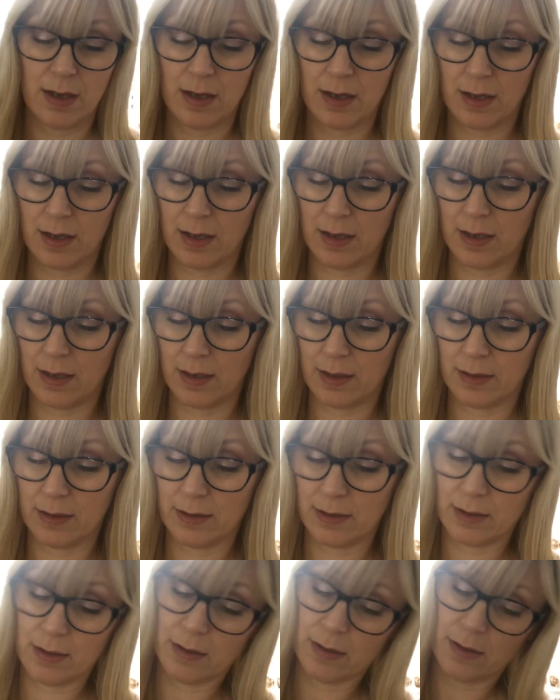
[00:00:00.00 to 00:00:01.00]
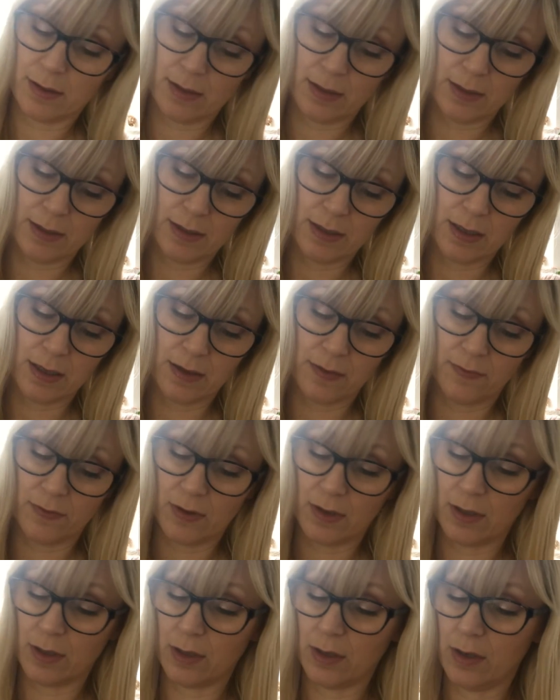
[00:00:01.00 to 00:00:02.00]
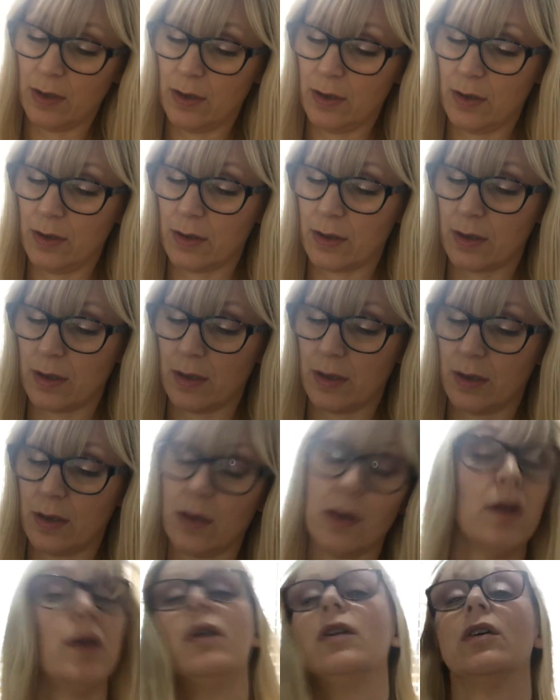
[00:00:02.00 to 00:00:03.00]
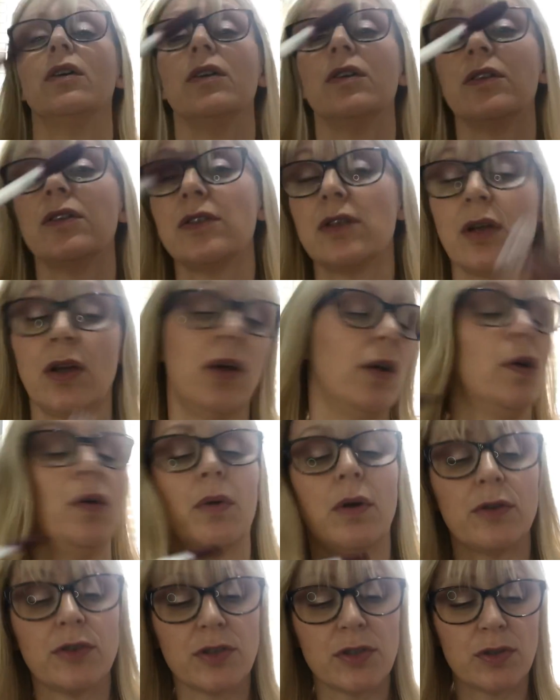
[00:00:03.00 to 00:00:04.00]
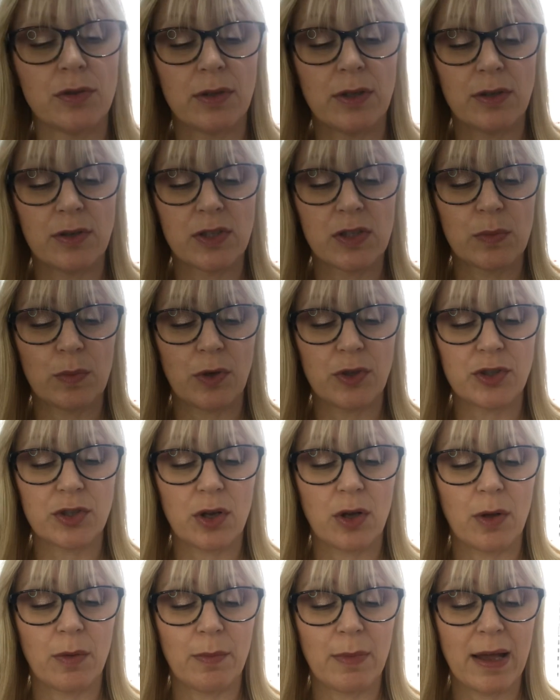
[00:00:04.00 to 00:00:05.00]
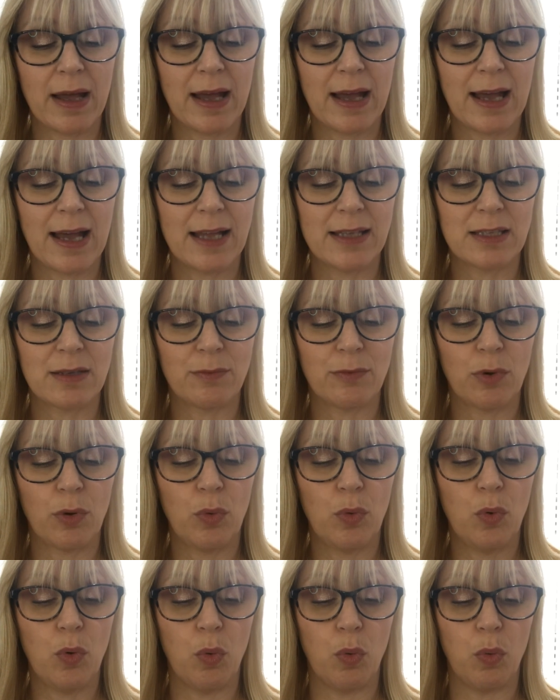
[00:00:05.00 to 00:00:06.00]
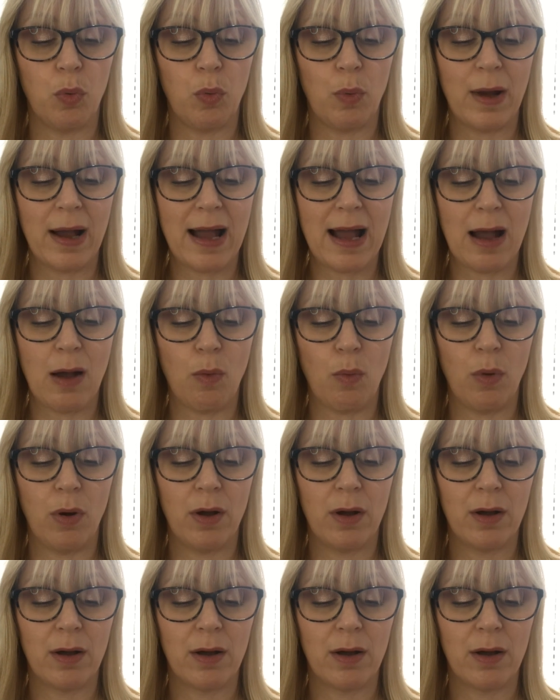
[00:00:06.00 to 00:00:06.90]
And let's have a look so I'll just do a little swatch on my hand I'm oh wow